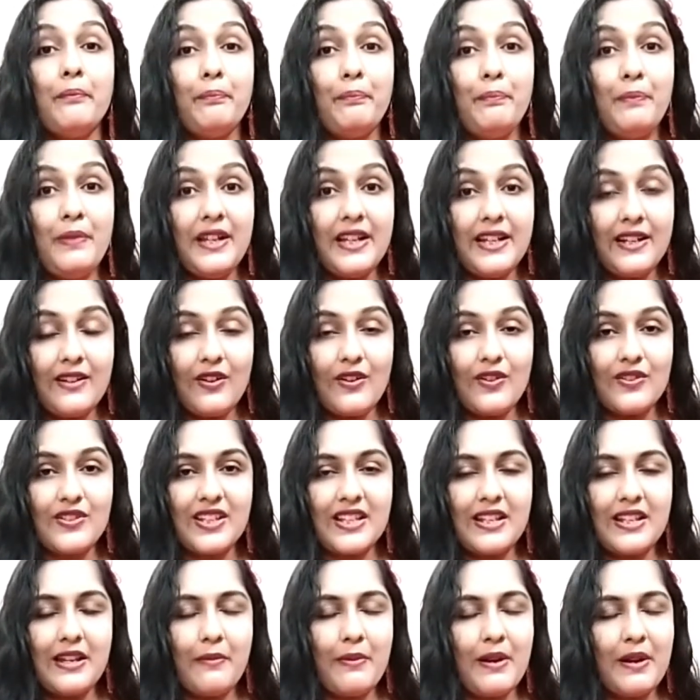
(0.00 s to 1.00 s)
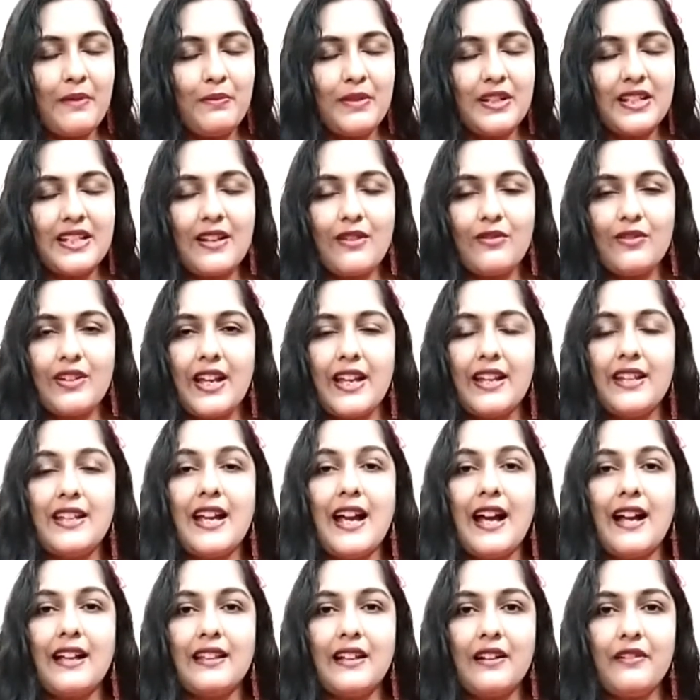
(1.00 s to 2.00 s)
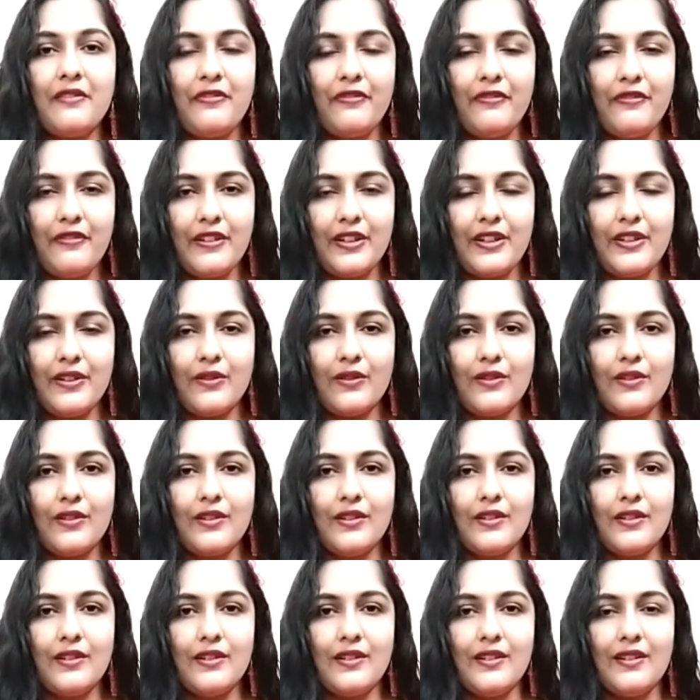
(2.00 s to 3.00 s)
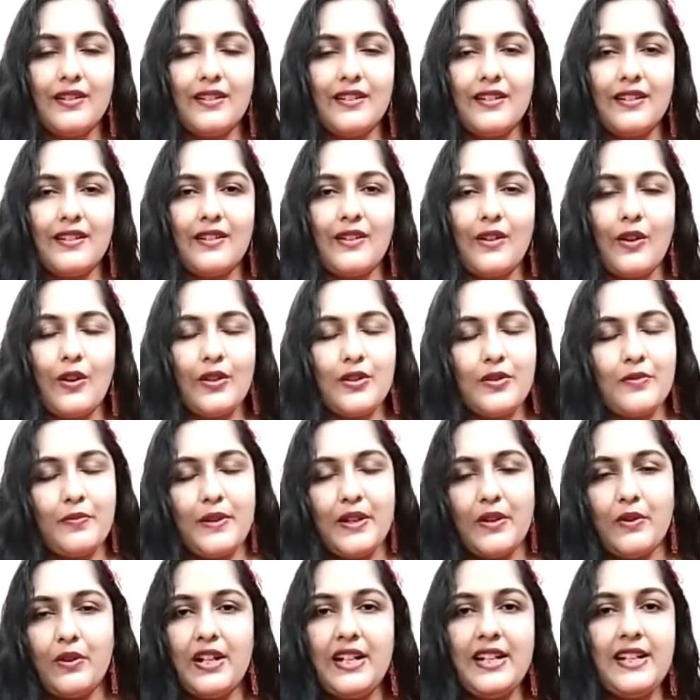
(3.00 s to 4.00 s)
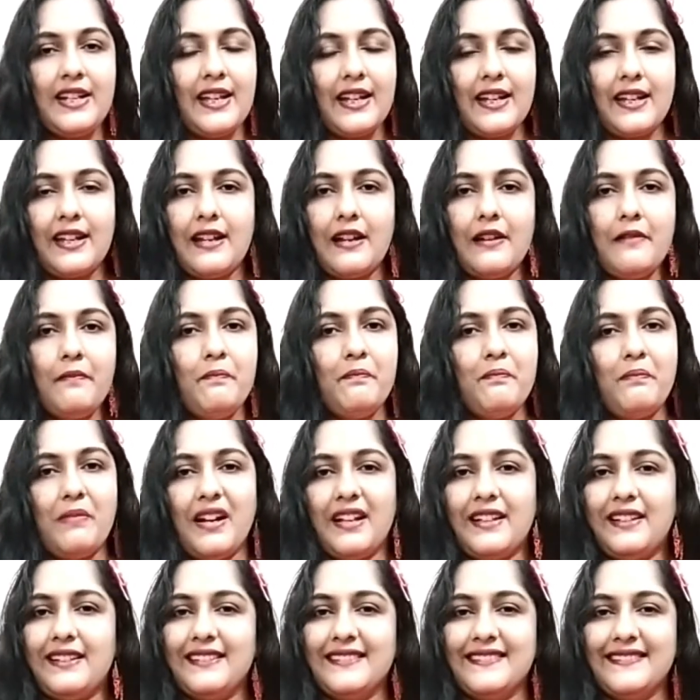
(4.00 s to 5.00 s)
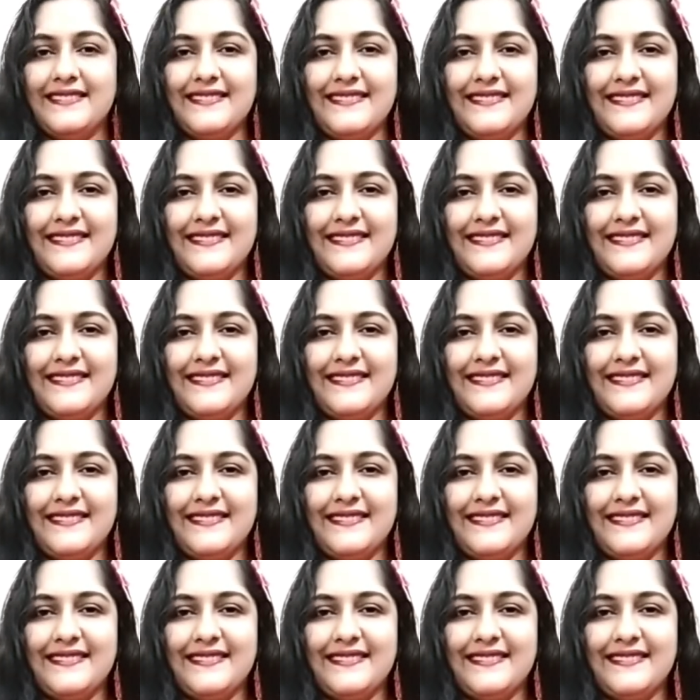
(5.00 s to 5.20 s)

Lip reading: because never miss out any other video. Always be well. Take care. Bye.